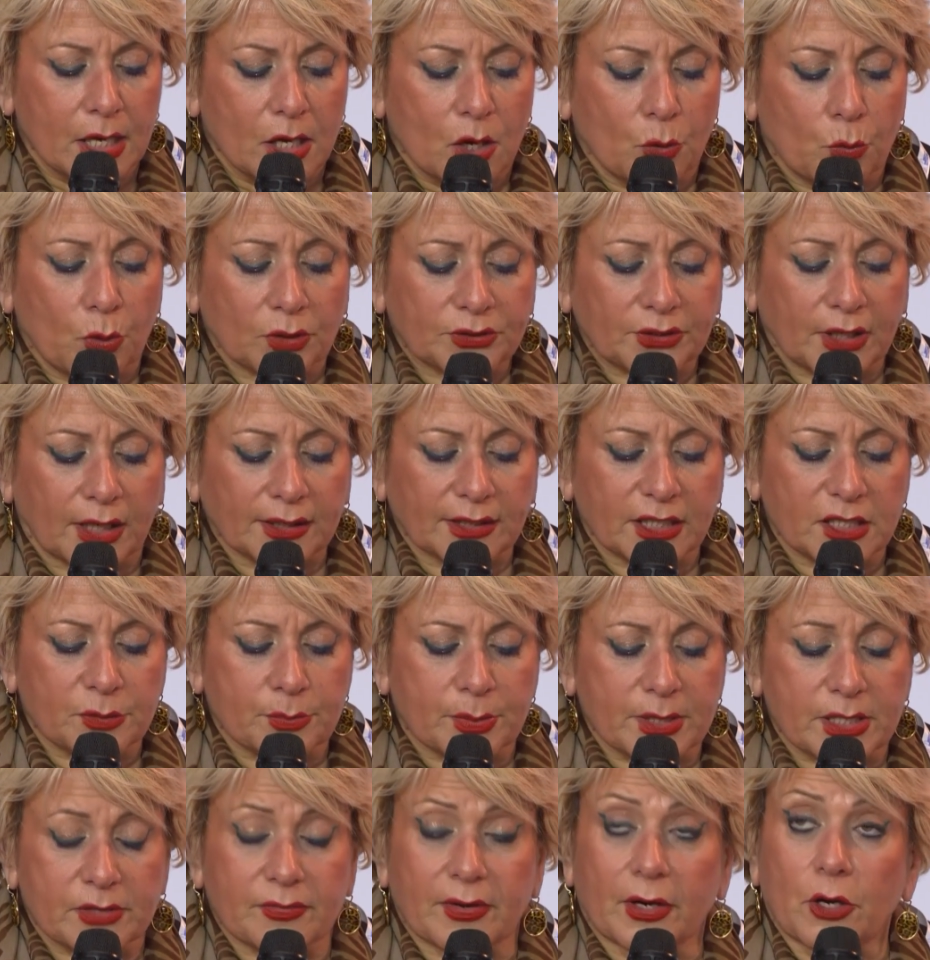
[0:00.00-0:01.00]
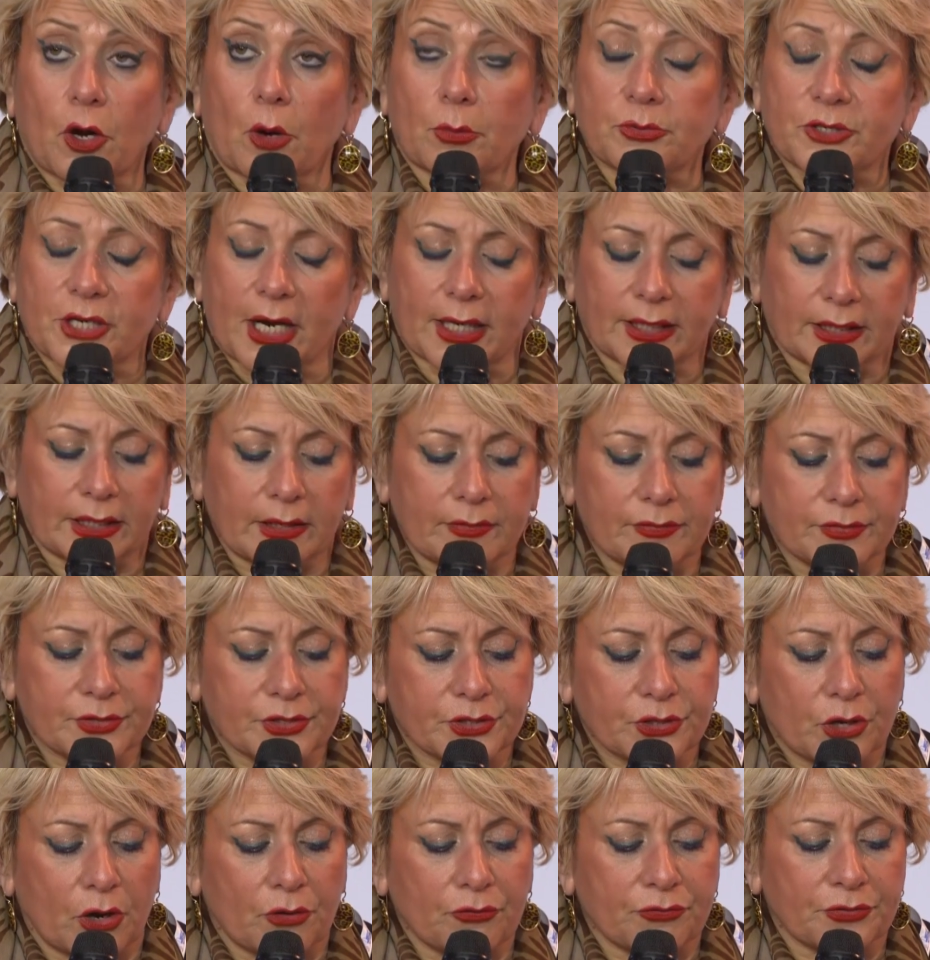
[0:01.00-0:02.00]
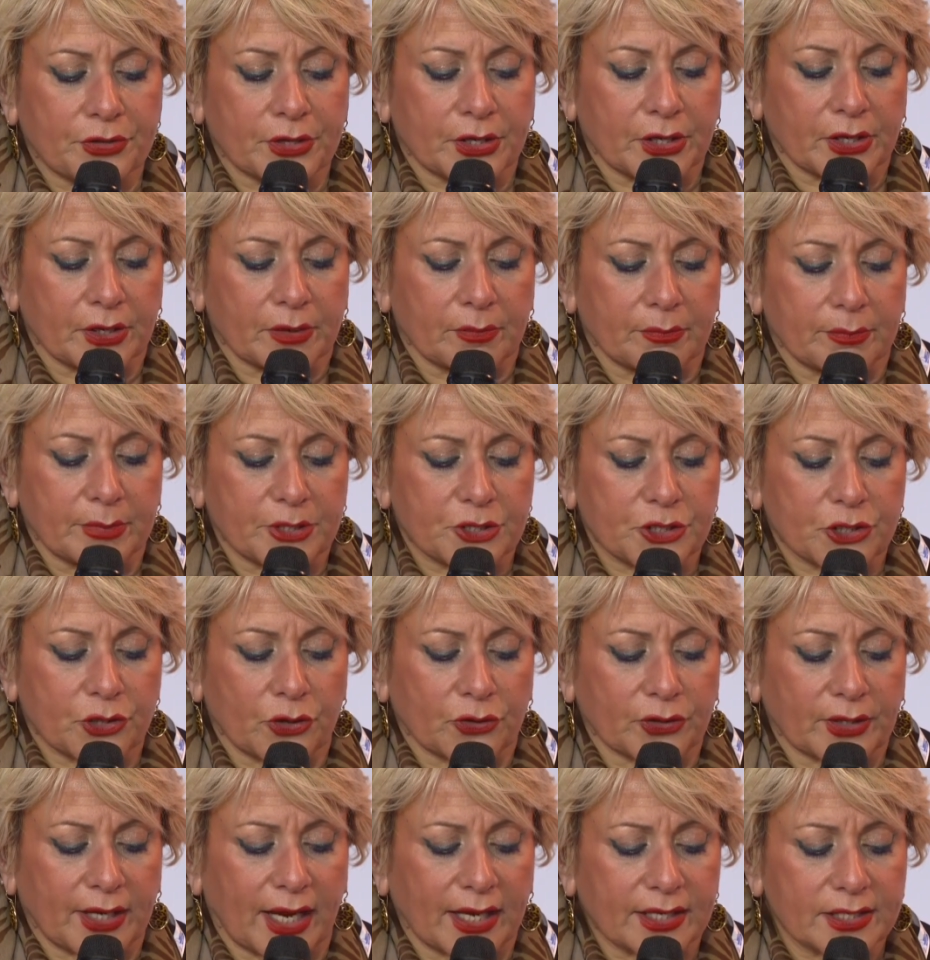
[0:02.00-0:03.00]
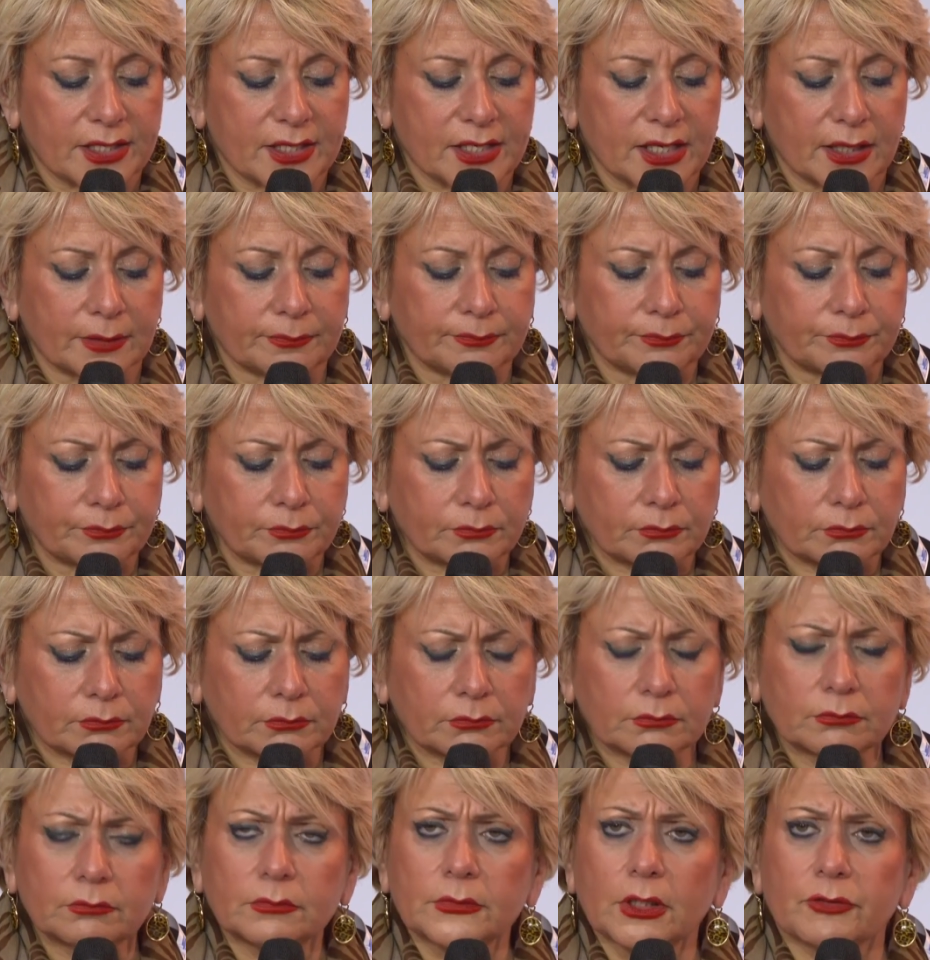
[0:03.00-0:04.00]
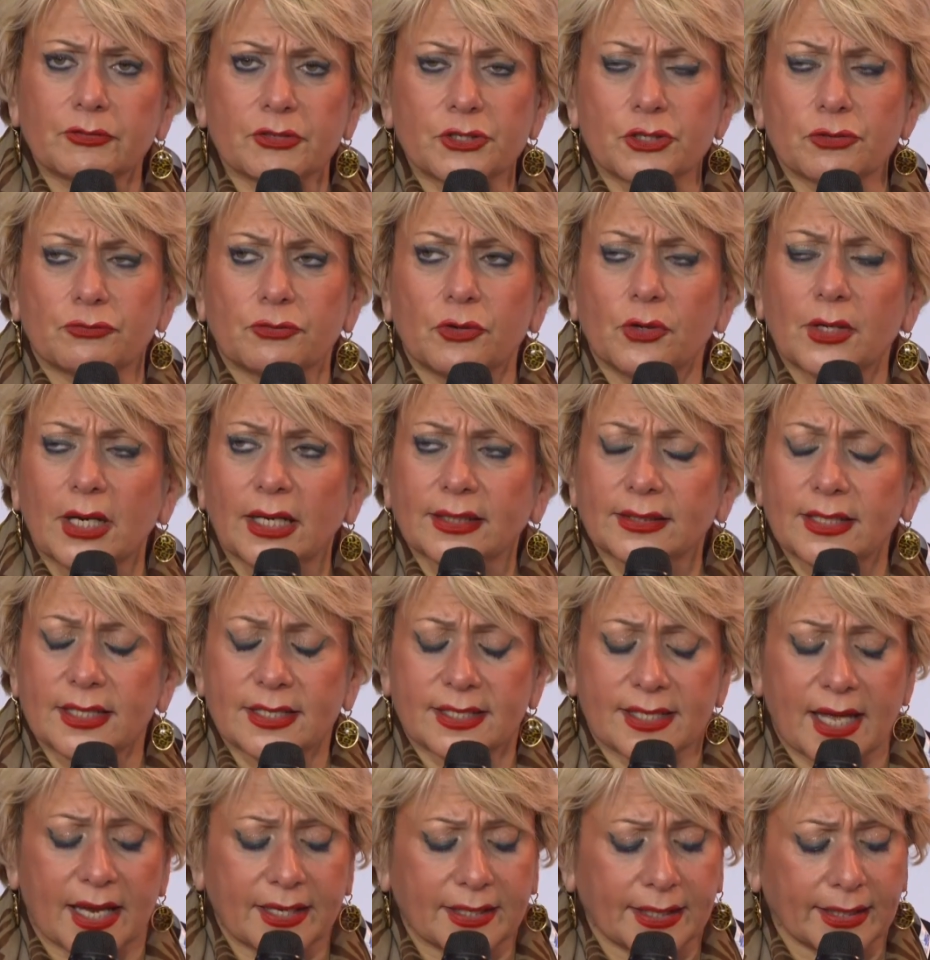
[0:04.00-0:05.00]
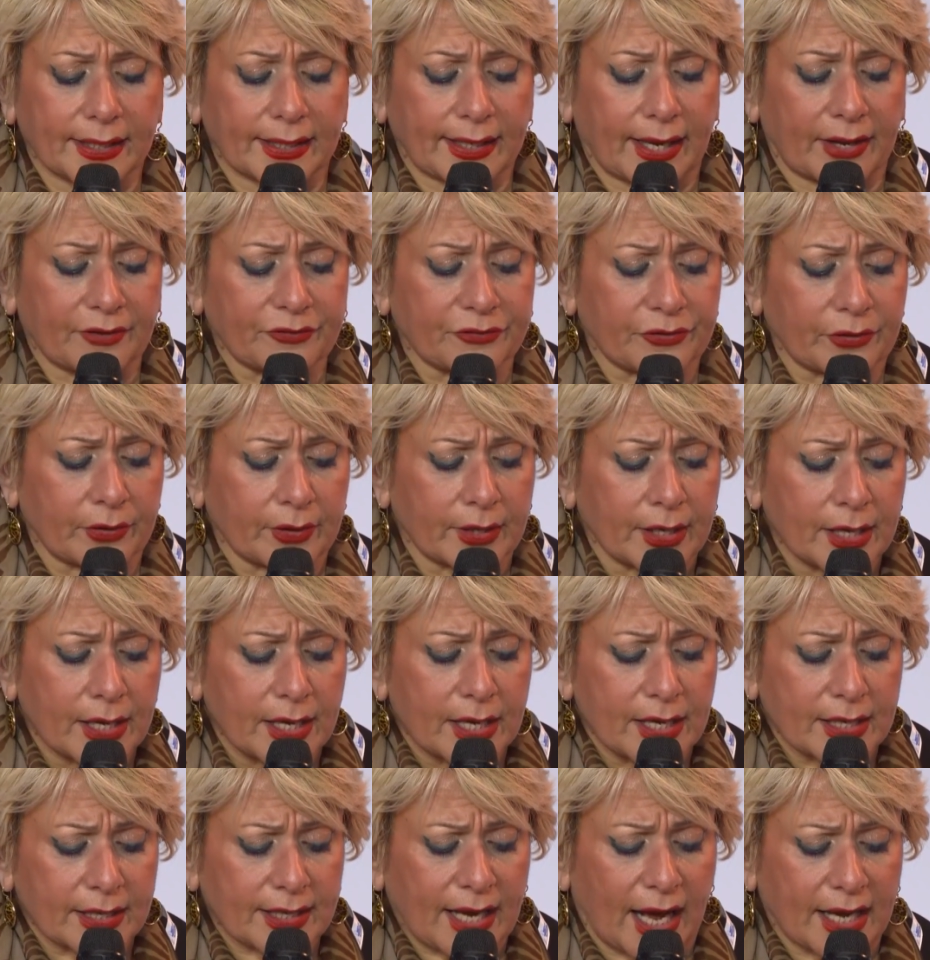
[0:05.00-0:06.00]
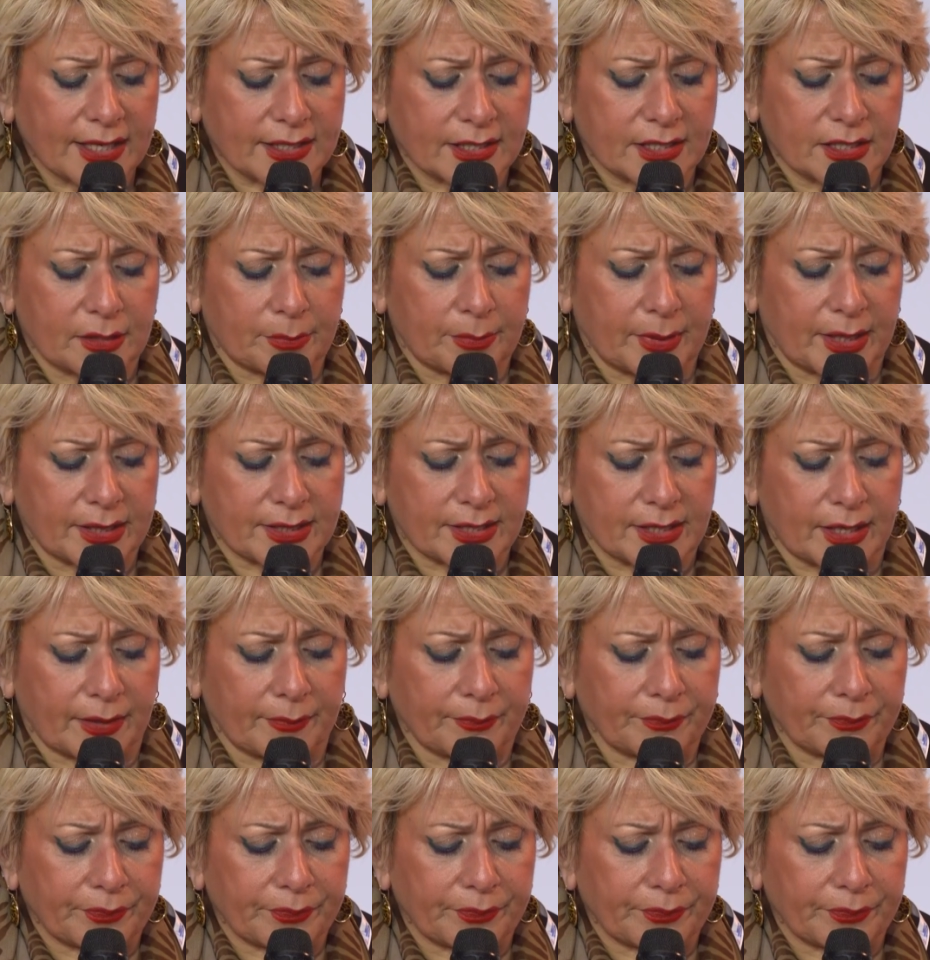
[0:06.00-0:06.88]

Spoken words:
What are the specific objectives of the Mission on Cancer? First of all, understanding cancer better.